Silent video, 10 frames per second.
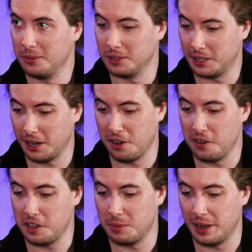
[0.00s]
with the
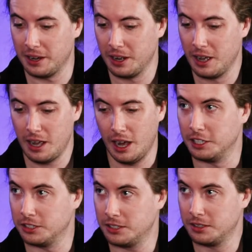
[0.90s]
karaoke band, I
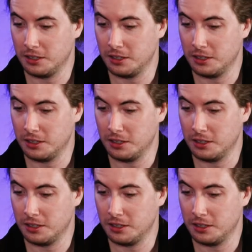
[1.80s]
just